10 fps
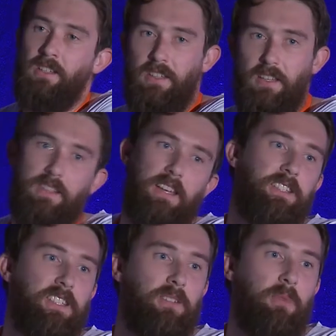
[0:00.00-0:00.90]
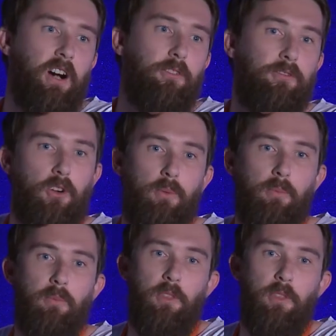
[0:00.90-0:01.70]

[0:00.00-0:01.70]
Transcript: get the HTML from